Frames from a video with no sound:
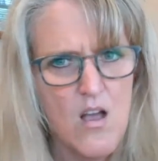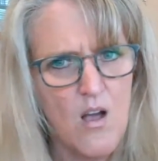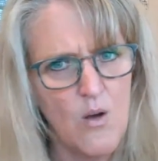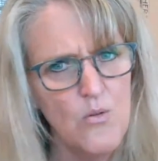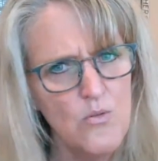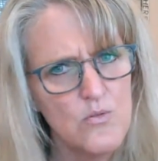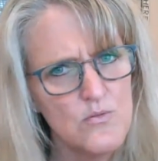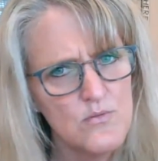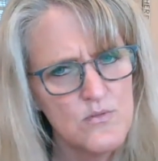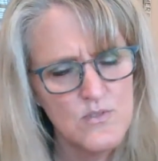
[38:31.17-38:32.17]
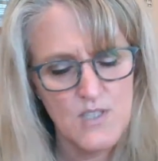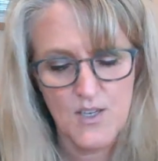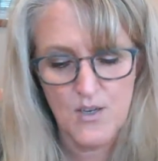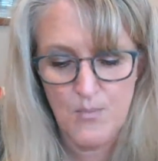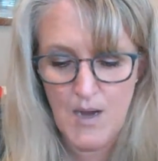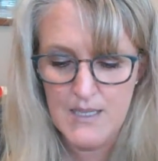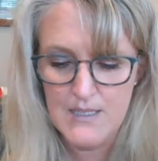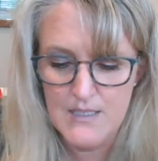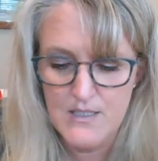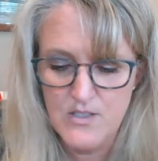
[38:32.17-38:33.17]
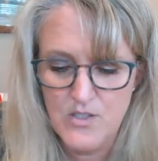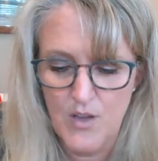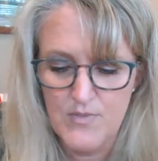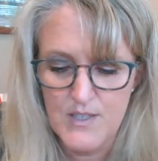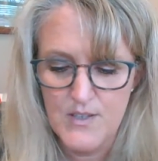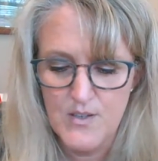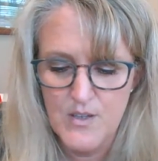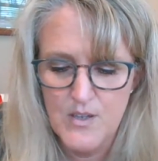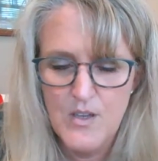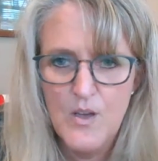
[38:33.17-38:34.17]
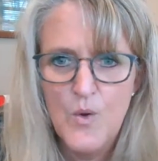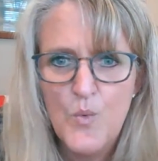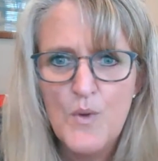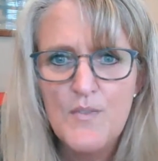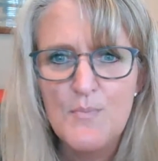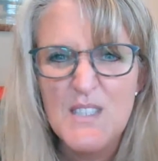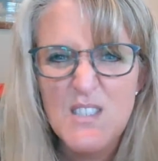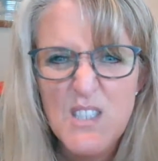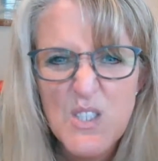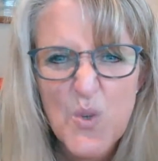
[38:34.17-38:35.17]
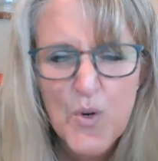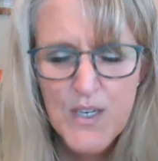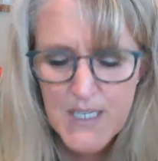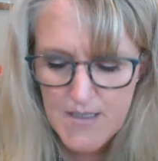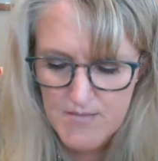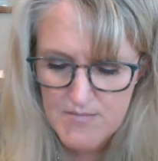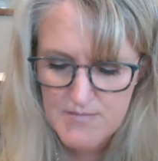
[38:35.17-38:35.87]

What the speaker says: "Oh," said Hermione softly, "we've missed the sorting."